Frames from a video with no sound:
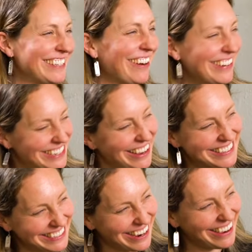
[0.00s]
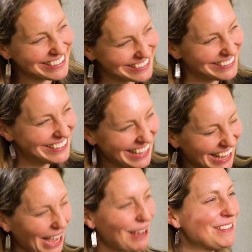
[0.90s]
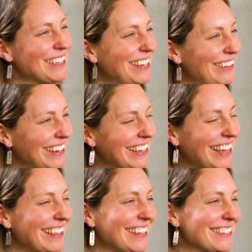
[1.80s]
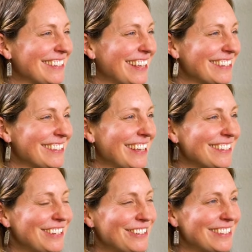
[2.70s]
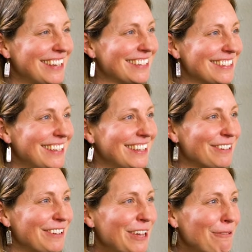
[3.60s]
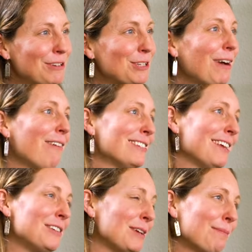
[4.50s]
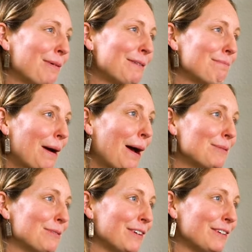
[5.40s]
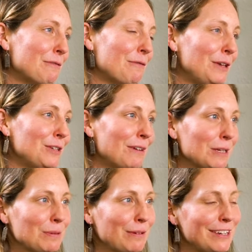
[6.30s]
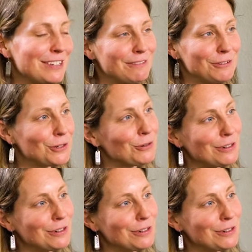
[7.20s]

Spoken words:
is our enchanted castle. Absolutely. Yeah, that's interesting, isn't it? That we do have a staging point perhaps for future exploration, for sure.